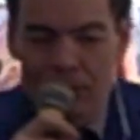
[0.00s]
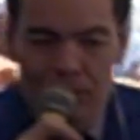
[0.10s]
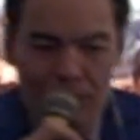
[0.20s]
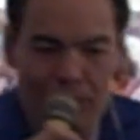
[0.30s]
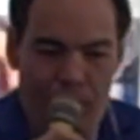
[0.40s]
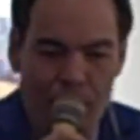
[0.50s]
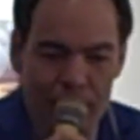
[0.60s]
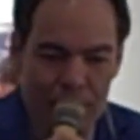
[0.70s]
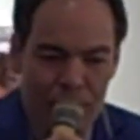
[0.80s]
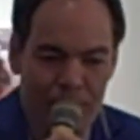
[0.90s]
you
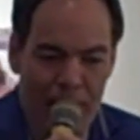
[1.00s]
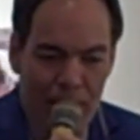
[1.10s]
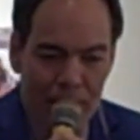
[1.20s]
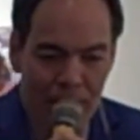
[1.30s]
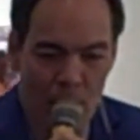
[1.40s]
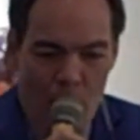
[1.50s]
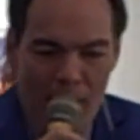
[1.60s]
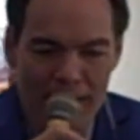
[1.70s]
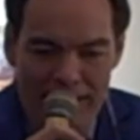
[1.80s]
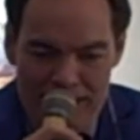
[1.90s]
curious about
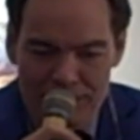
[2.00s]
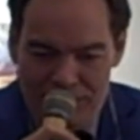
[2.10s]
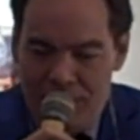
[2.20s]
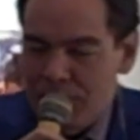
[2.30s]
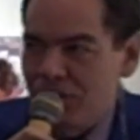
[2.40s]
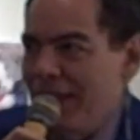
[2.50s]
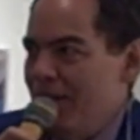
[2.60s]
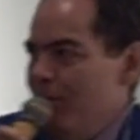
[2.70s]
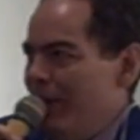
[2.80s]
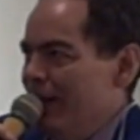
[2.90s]
why is there a
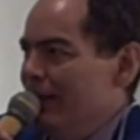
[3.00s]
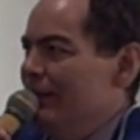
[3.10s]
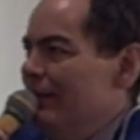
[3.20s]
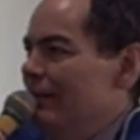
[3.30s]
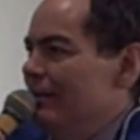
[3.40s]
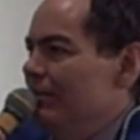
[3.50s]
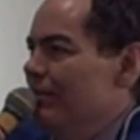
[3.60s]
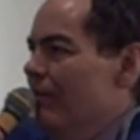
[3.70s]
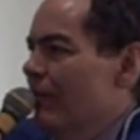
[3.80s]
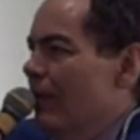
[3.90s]
shadow banking
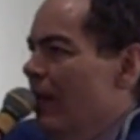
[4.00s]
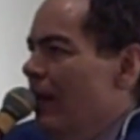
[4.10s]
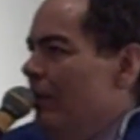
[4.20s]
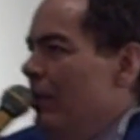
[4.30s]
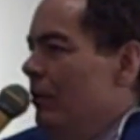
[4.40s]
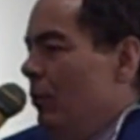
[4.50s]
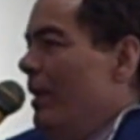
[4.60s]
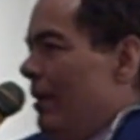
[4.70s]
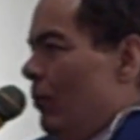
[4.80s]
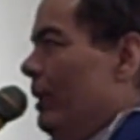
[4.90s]
system? I mean,
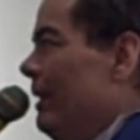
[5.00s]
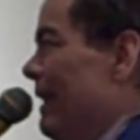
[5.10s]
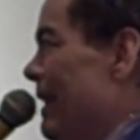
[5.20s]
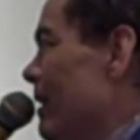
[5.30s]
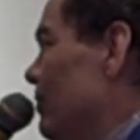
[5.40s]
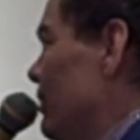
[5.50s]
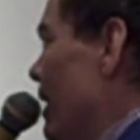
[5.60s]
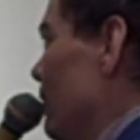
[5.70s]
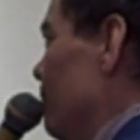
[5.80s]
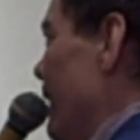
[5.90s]
do we really need a
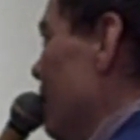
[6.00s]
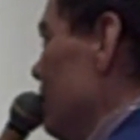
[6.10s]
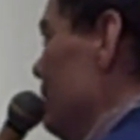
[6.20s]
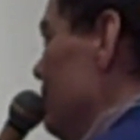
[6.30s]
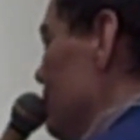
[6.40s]
shadow banking